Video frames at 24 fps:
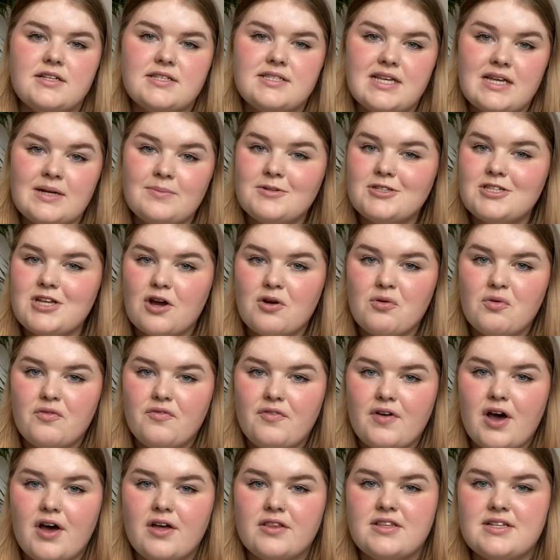Cinematographer
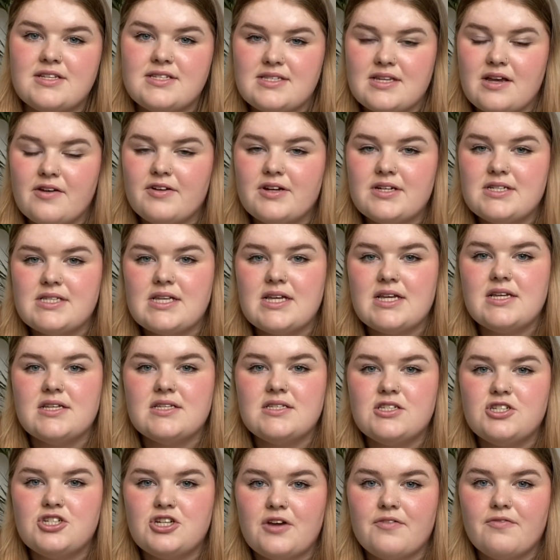on this series
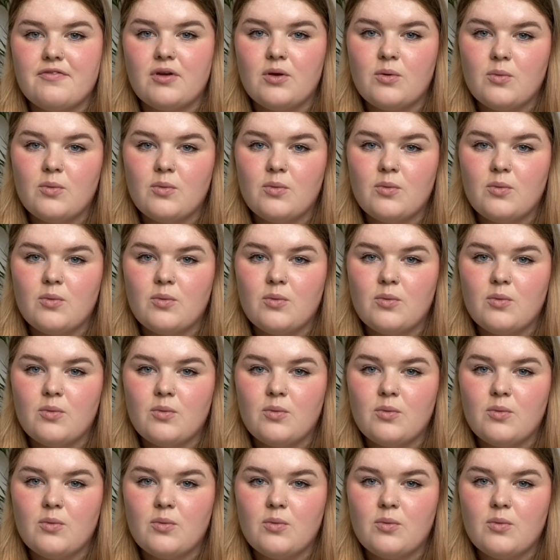is Jeffrey